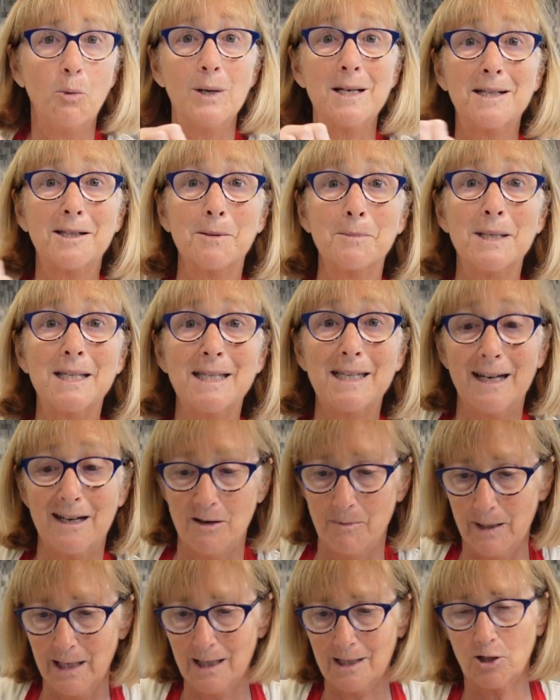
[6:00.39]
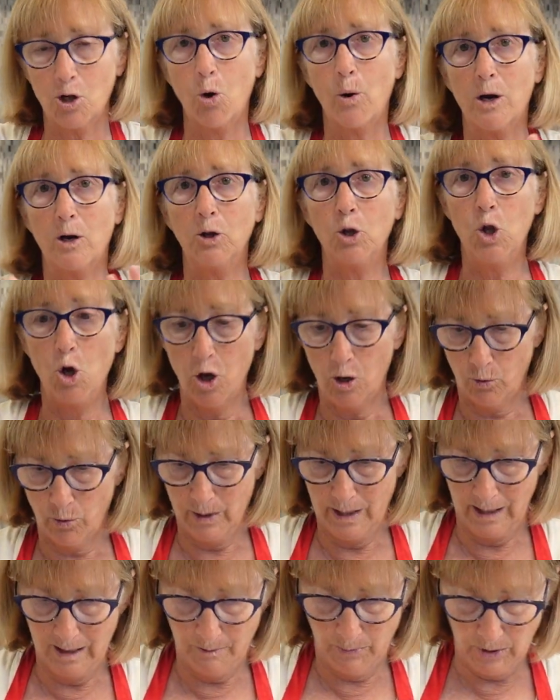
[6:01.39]
with some cinnamon, so it'll look
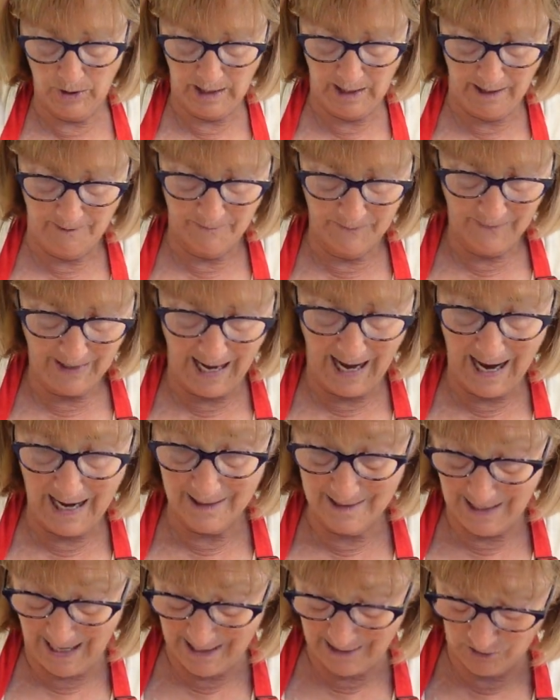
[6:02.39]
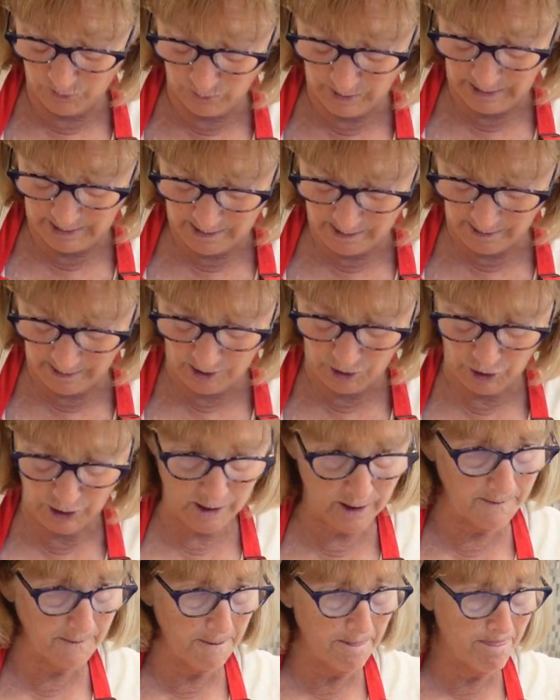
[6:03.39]
really pretty and taste really
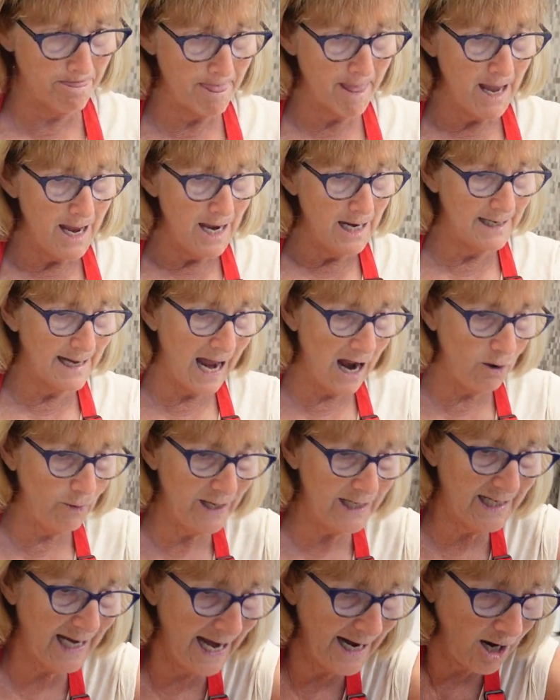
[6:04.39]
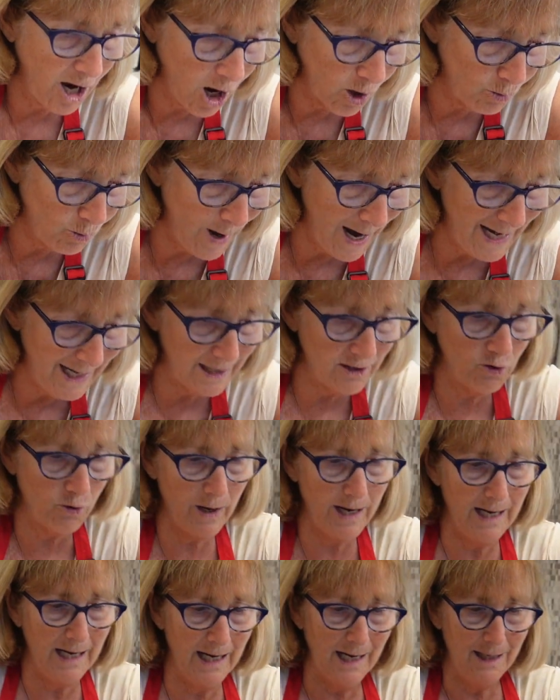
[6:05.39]
delicious. Now we take our wet
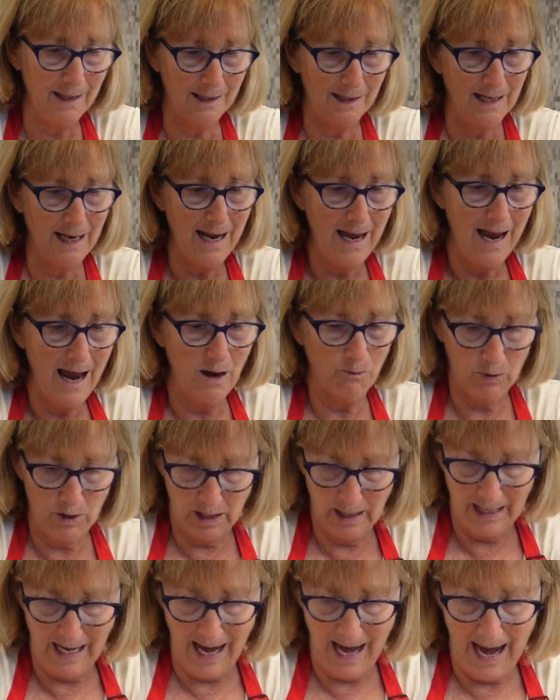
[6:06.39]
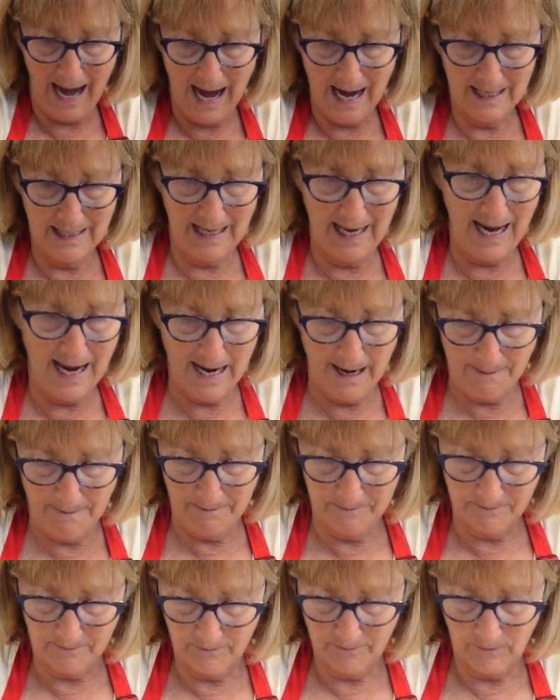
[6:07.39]
ingredients, and we're gonna add
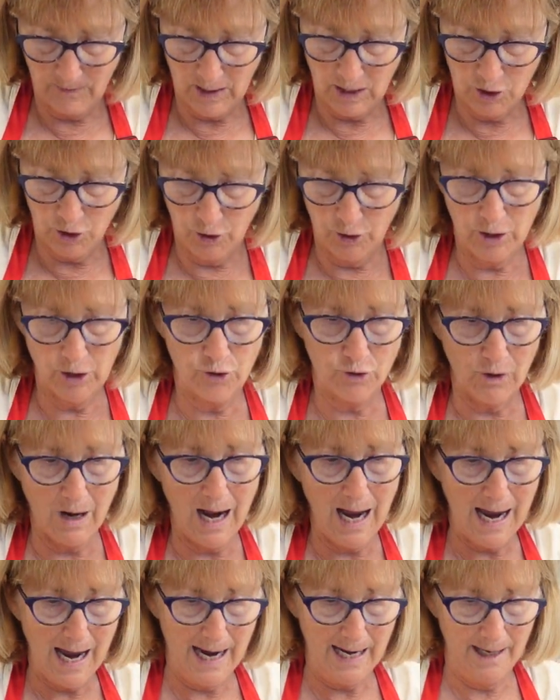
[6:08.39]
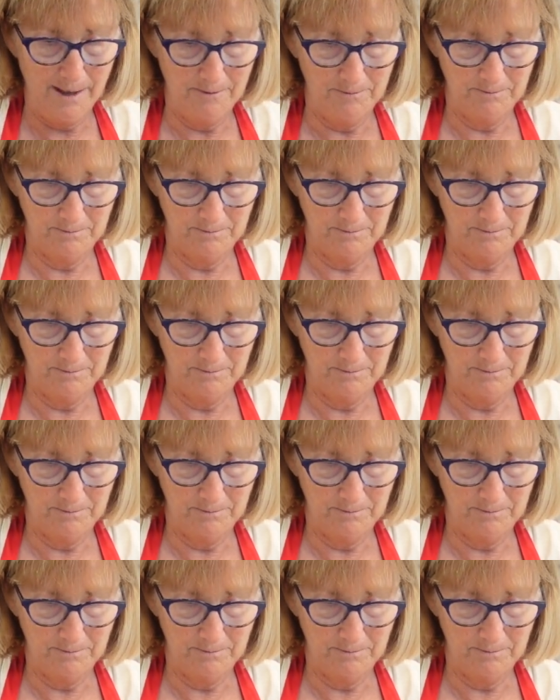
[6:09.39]
them to the dry.